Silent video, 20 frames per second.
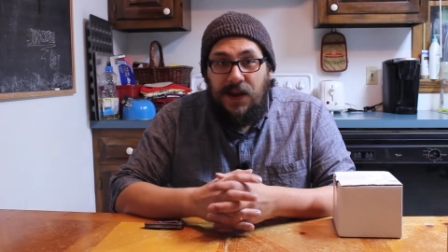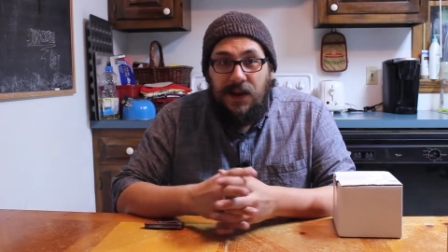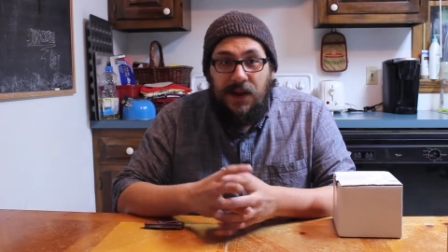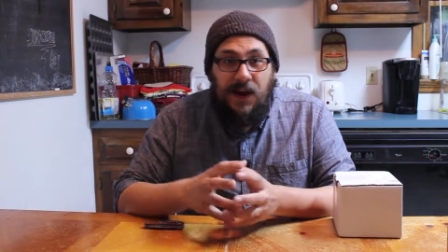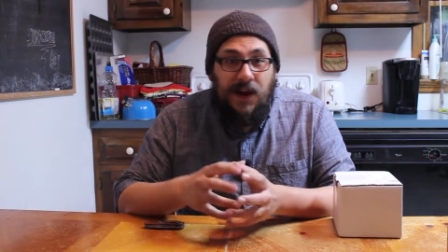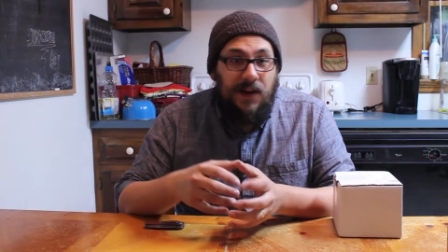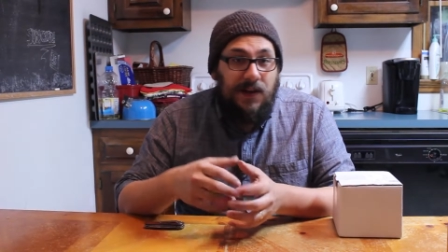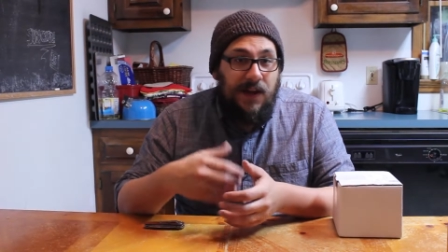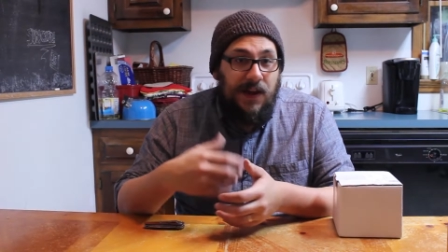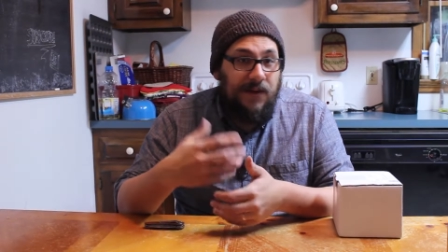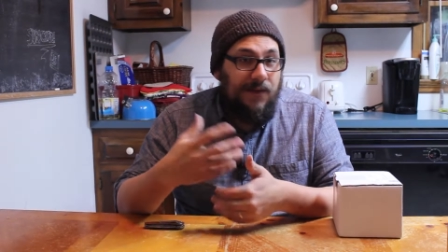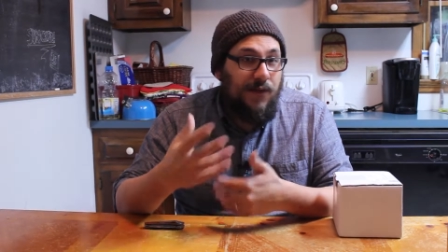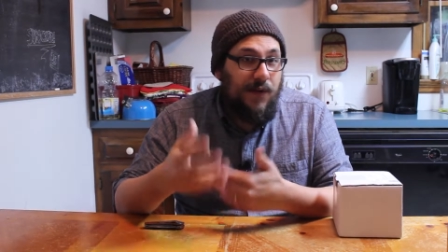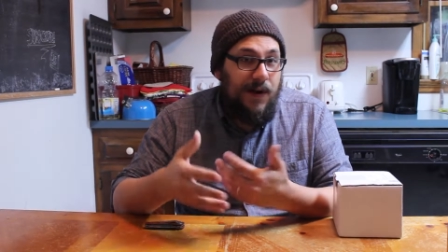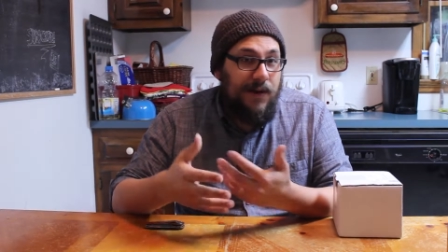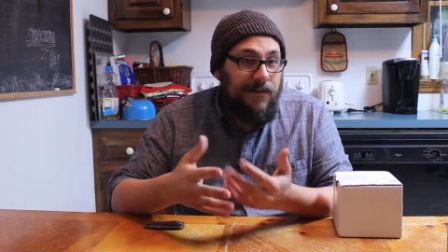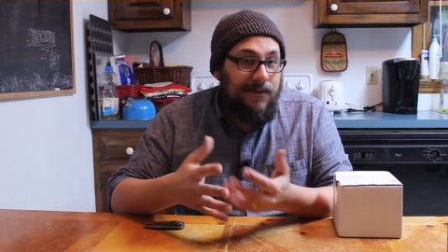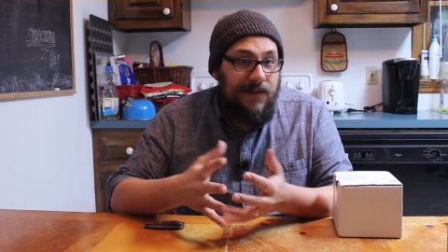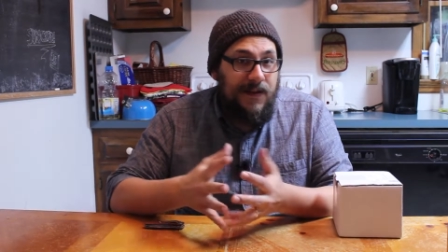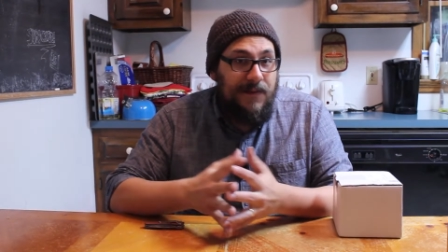got a lot of
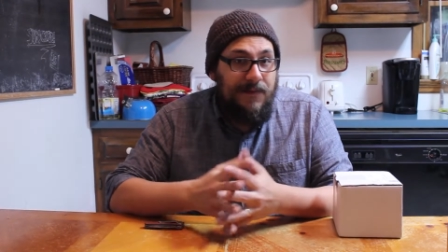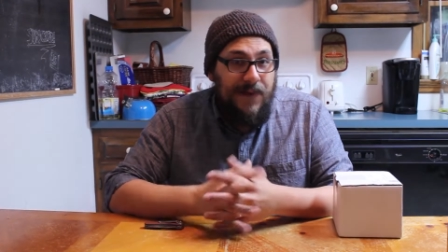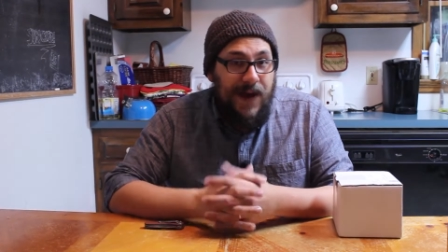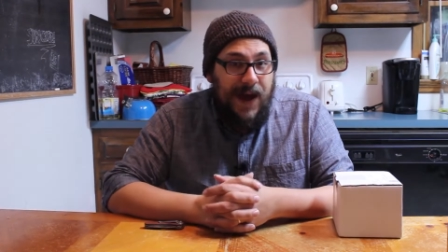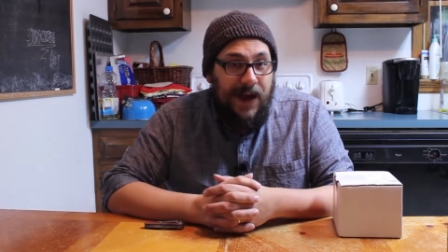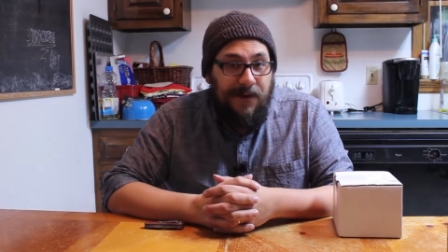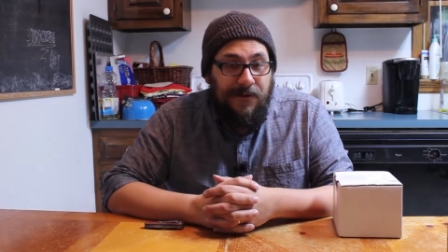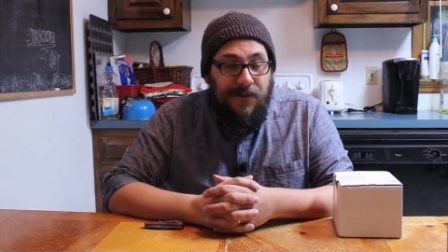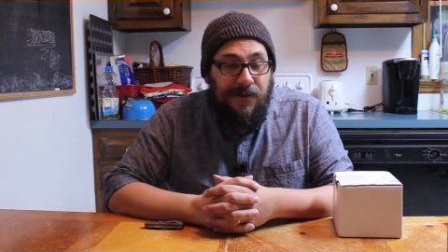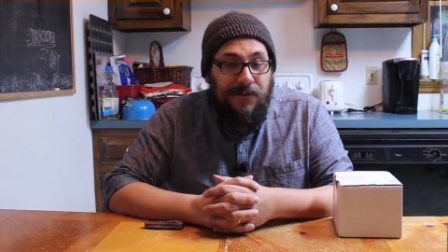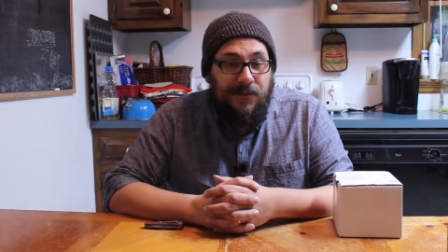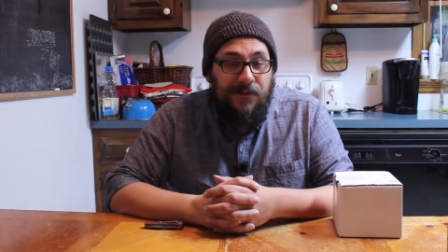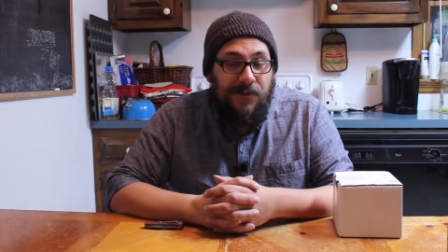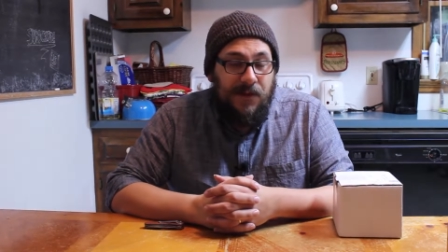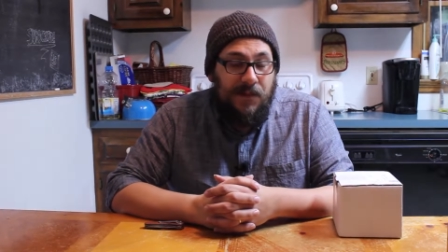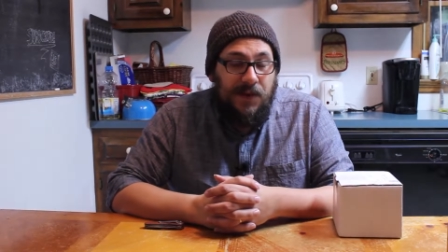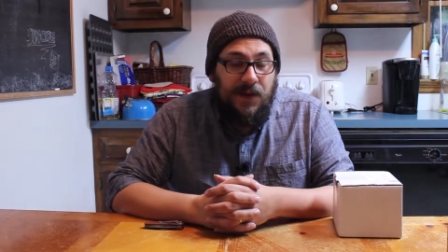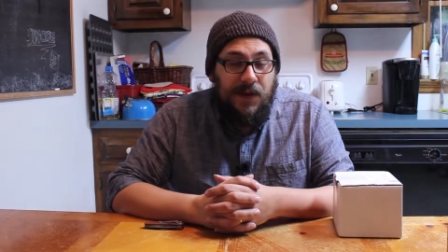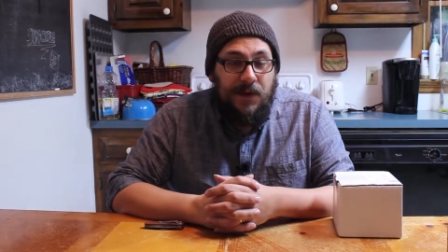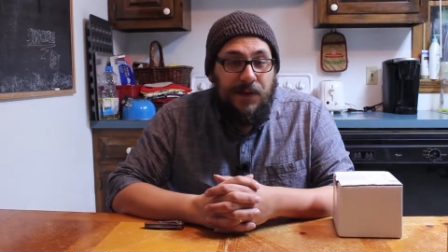great feedback from,
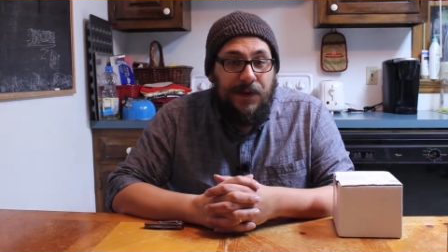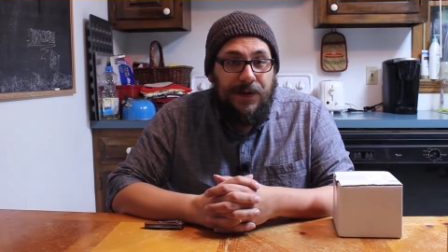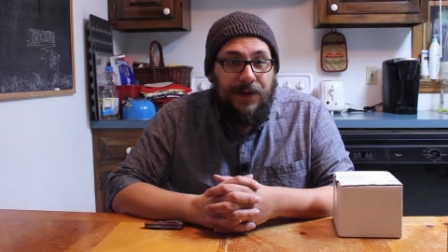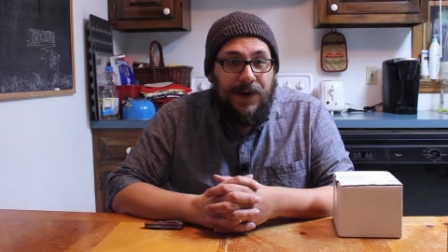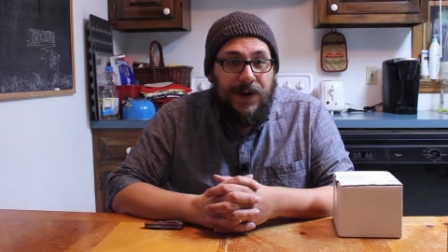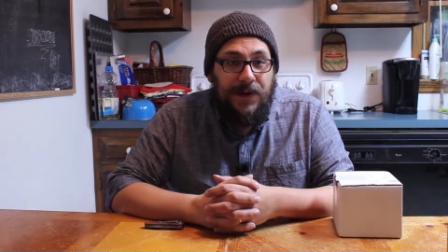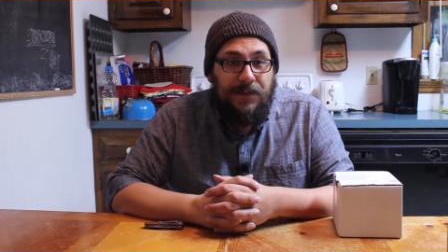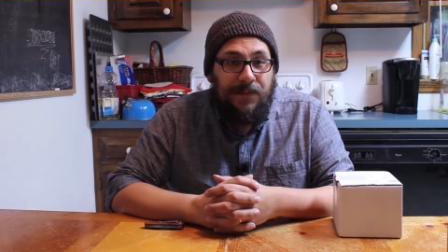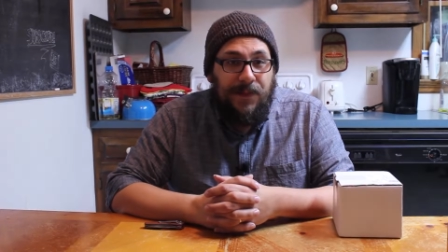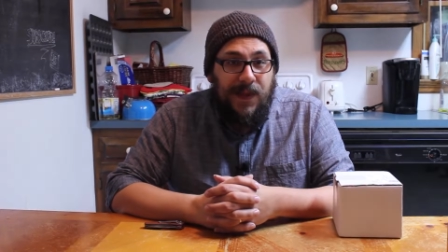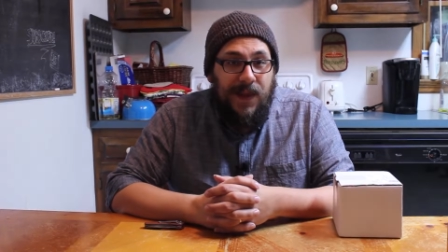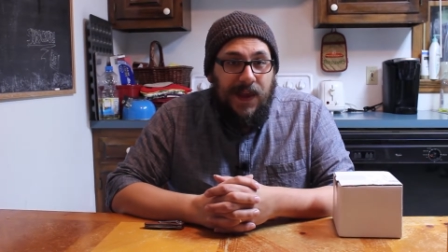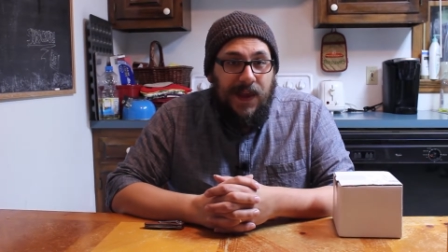from the community.